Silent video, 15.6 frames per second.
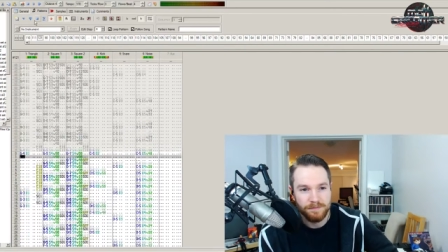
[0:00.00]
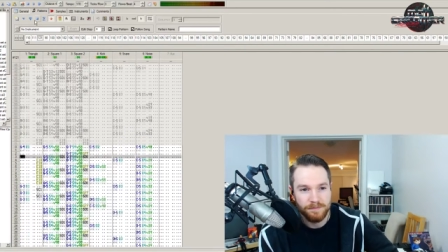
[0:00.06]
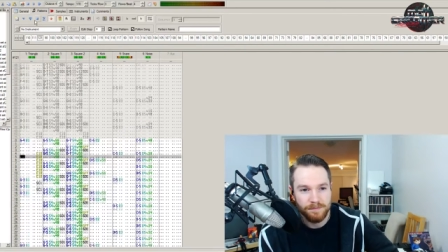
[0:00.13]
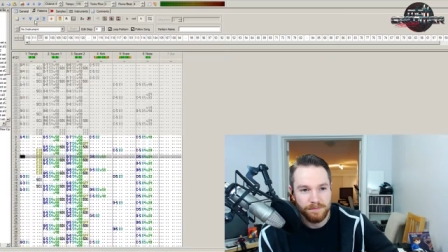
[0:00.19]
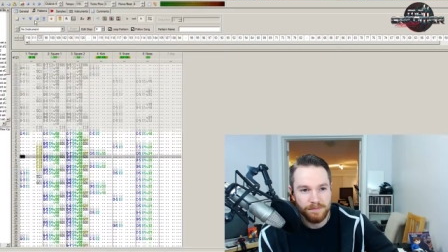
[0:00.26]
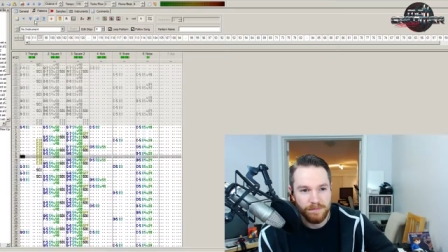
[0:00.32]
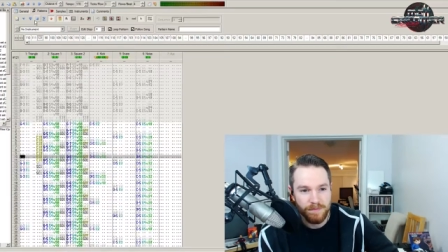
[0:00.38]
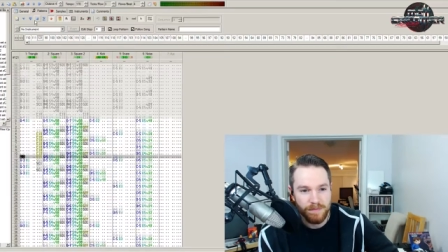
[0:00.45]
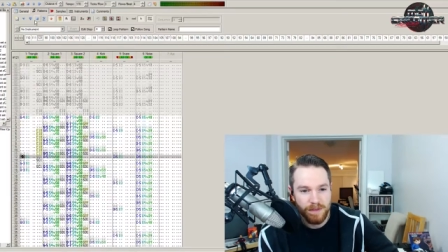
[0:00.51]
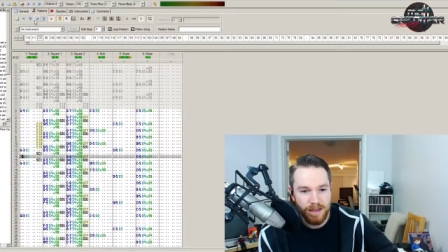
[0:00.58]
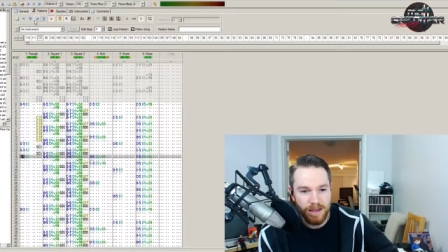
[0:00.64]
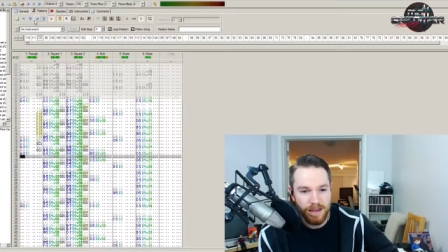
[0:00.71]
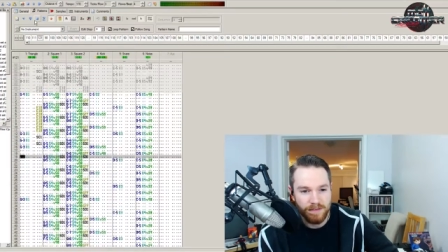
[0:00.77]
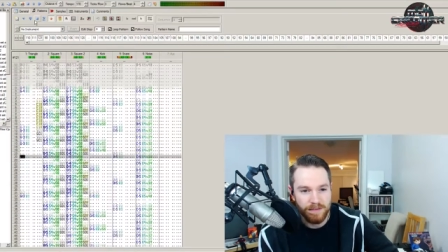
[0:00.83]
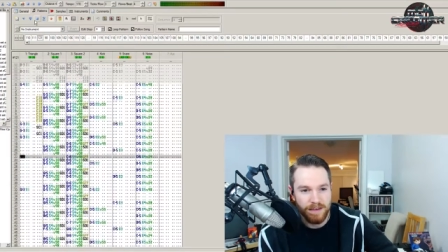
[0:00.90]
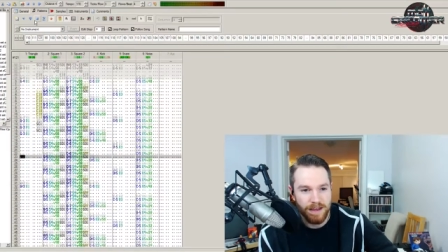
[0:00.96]

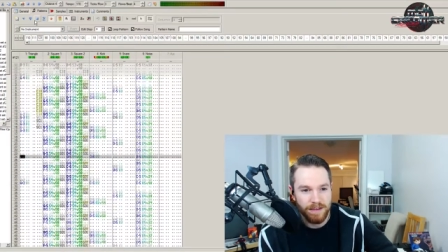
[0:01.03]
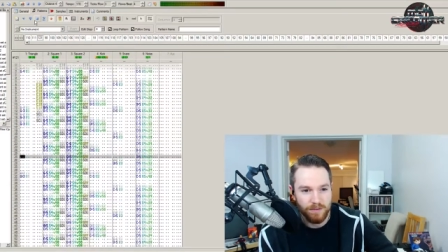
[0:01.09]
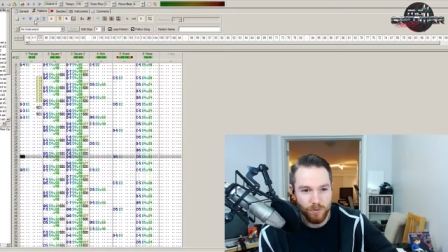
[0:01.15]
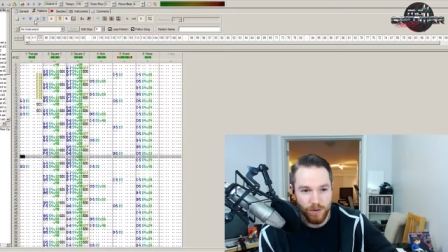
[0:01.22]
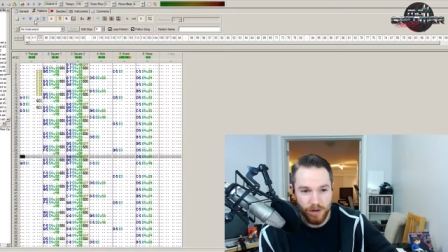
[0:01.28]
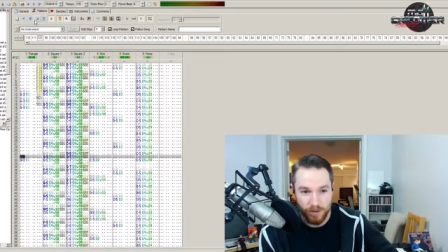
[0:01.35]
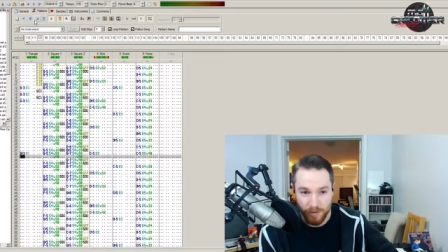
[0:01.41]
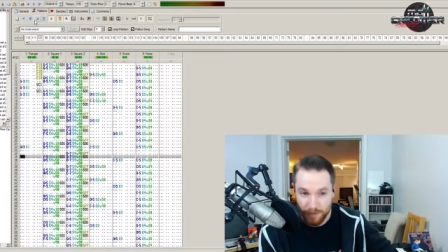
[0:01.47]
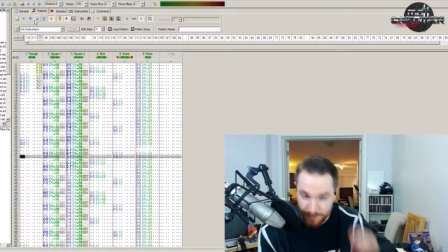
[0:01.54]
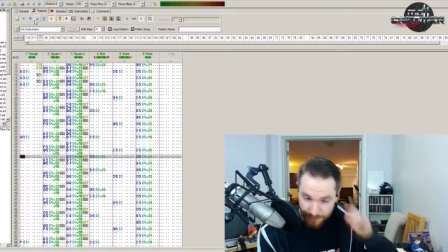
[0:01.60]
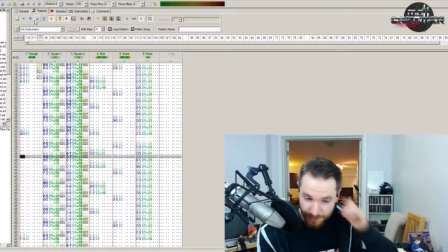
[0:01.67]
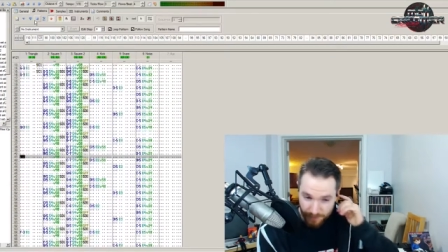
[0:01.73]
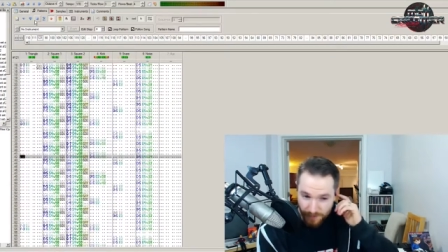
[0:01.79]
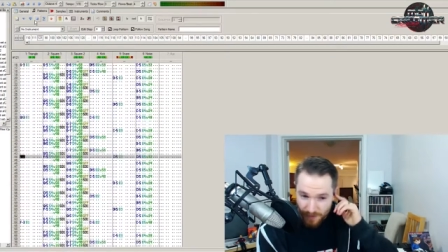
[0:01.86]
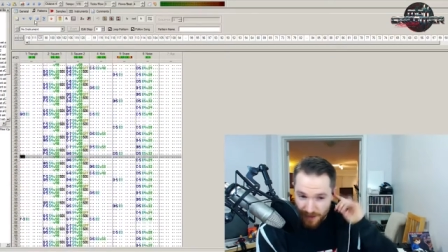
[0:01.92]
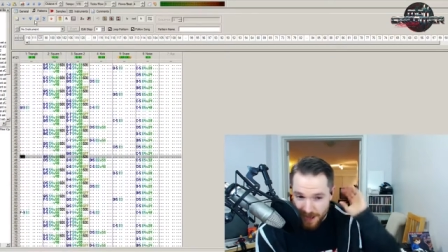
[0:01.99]
That's a that's a weird one.
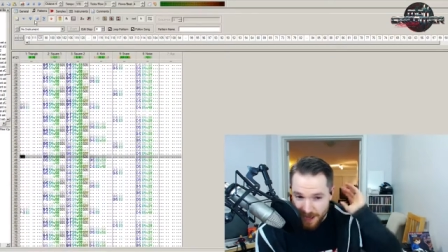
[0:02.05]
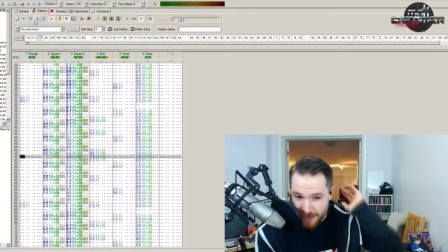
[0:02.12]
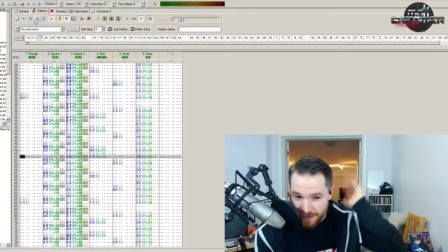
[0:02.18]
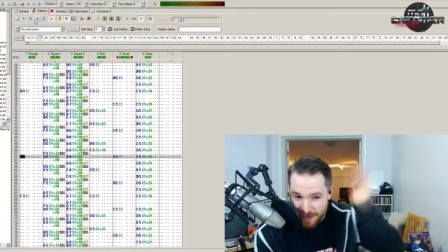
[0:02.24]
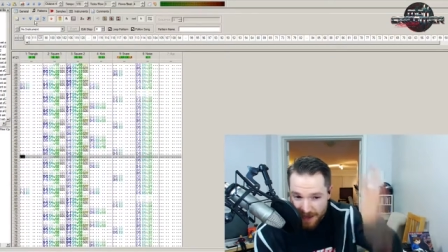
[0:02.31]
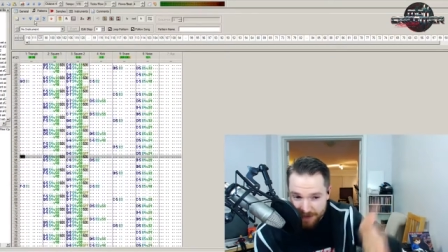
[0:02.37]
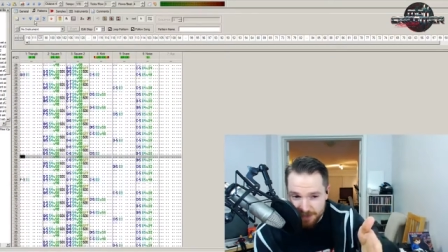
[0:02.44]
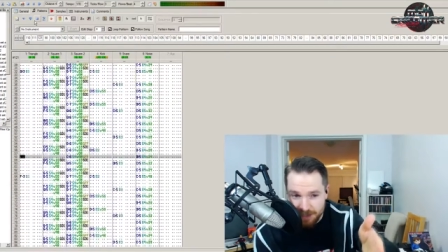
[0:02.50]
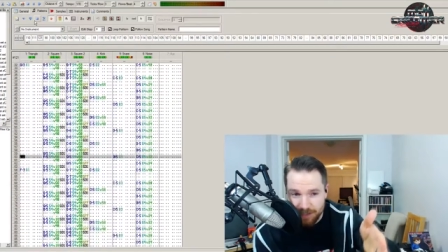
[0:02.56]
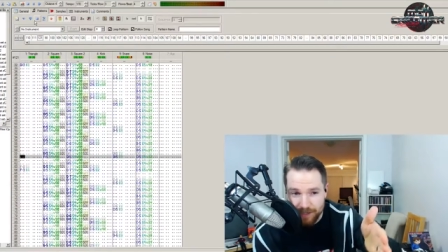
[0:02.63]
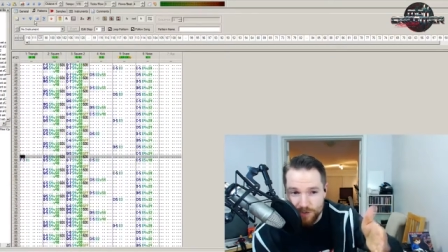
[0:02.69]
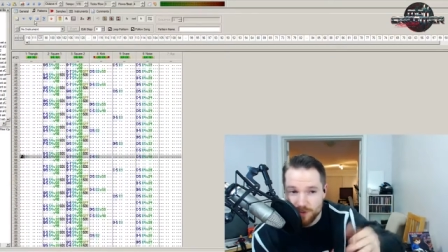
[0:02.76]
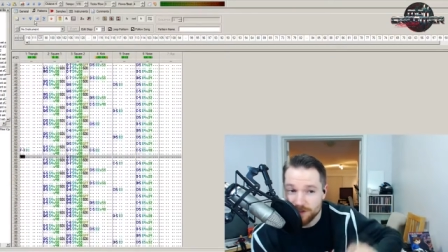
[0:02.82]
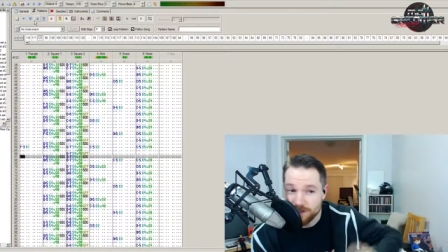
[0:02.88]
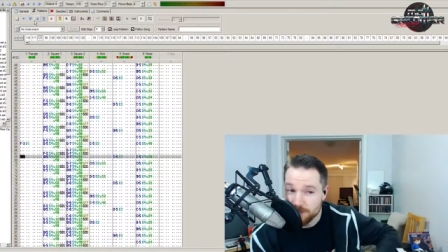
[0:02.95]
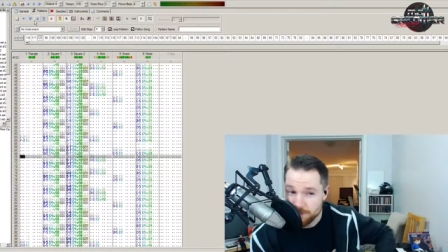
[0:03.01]
I can tell
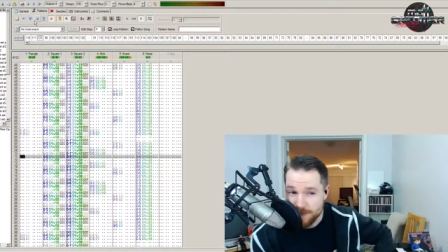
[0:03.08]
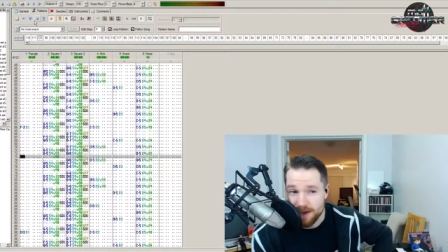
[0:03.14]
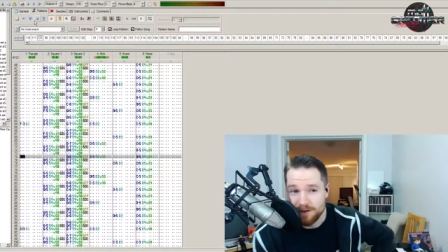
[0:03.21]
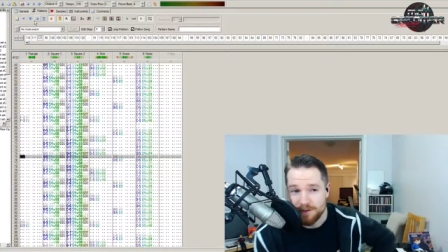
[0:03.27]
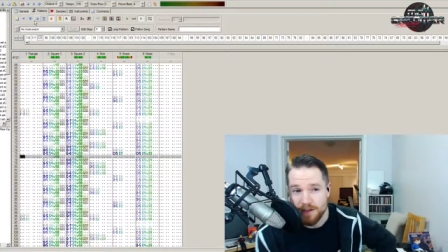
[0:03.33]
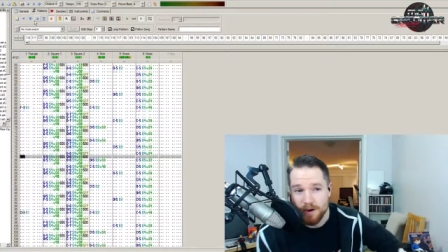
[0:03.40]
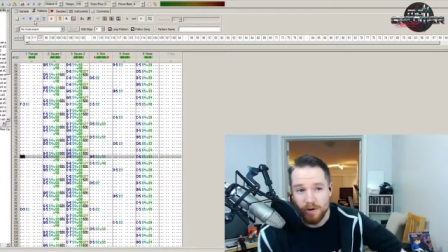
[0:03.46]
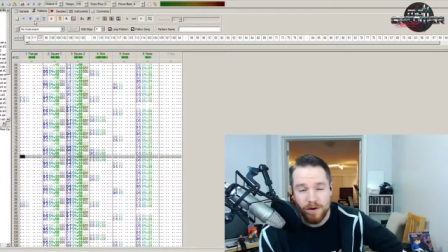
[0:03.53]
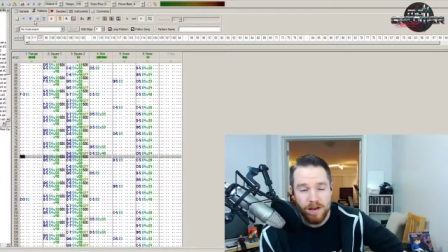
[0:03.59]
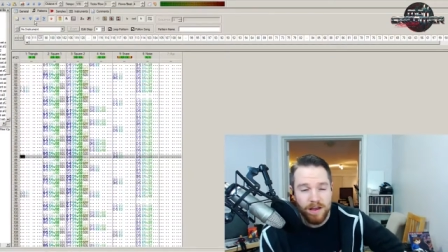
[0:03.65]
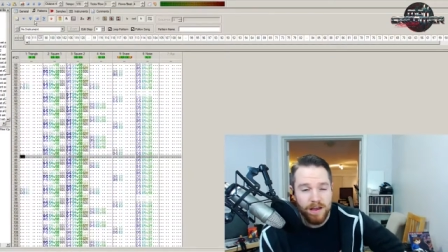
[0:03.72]
you with this pattern though.